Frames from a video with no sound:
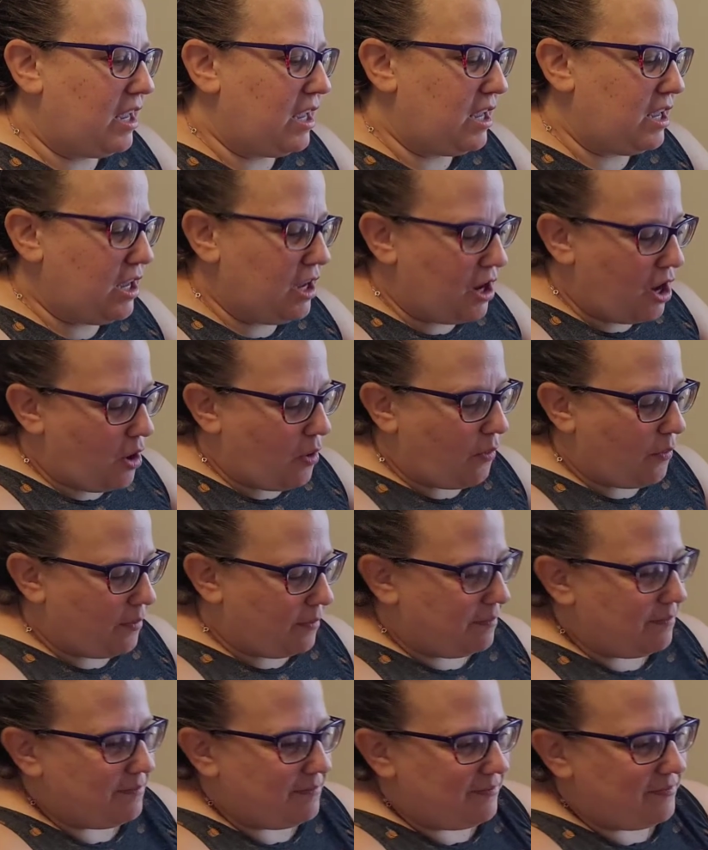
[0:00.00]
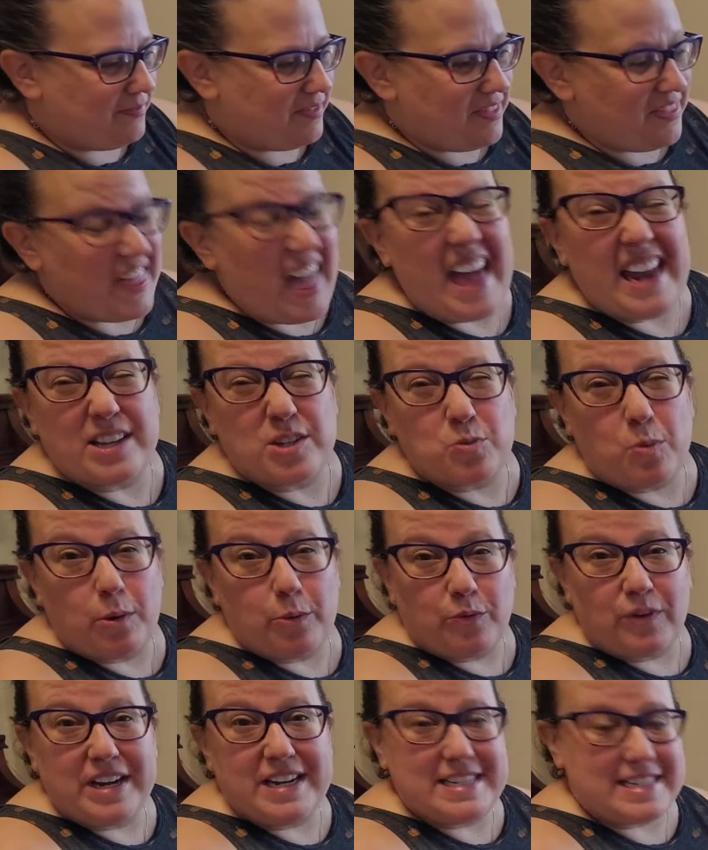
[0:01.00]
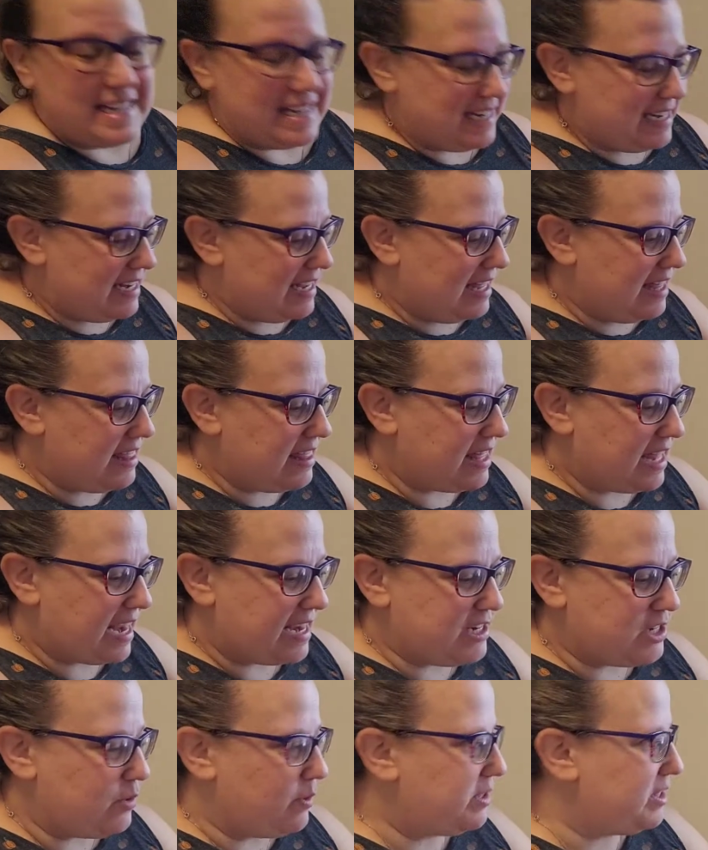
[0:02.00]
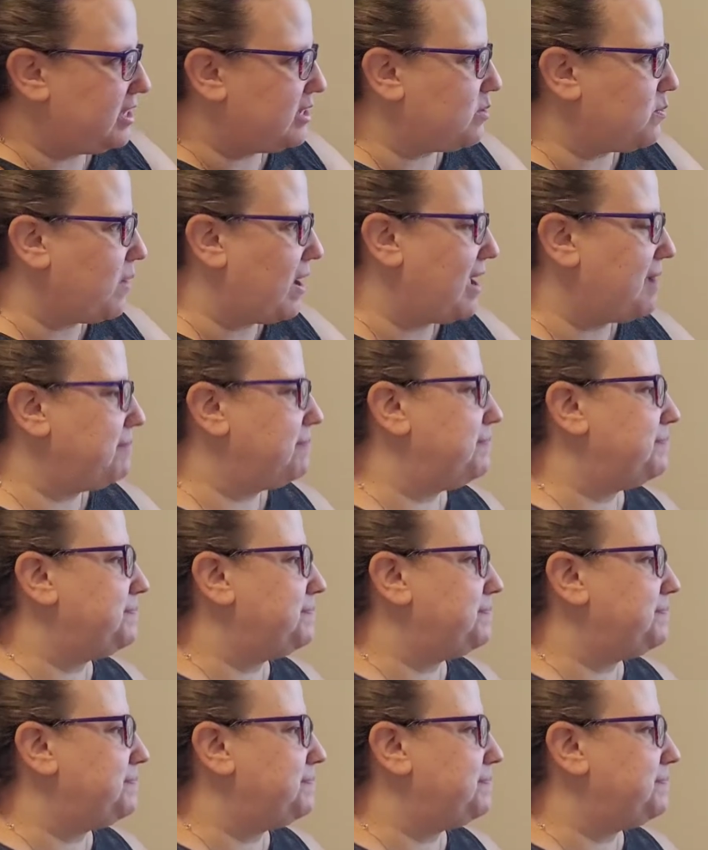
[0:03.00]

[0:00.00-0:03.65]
you know, that is one reason that I do it this way.